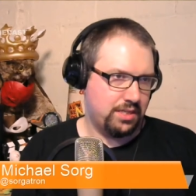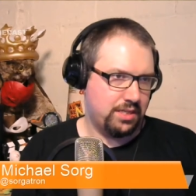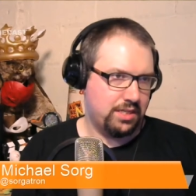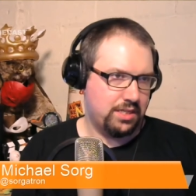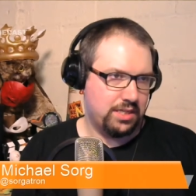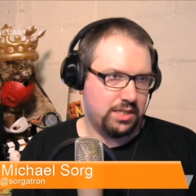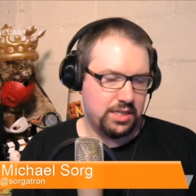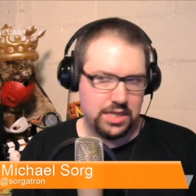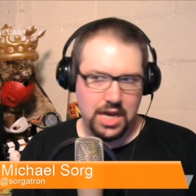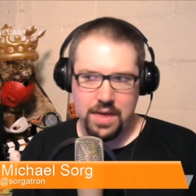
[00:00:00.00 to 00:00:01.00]
That's what I
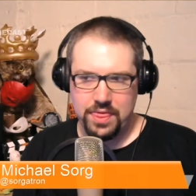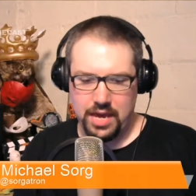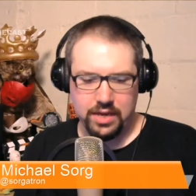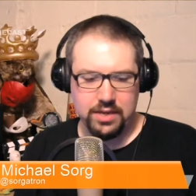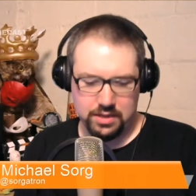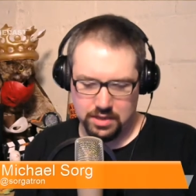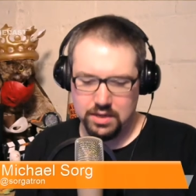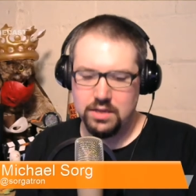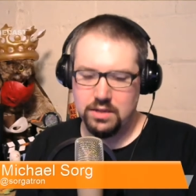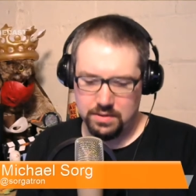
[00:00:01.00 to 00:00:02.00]
when you were saying
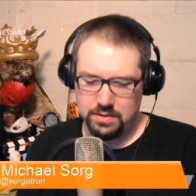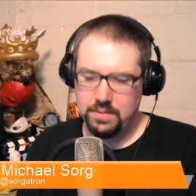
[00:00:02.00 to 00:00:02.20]
it, that's what I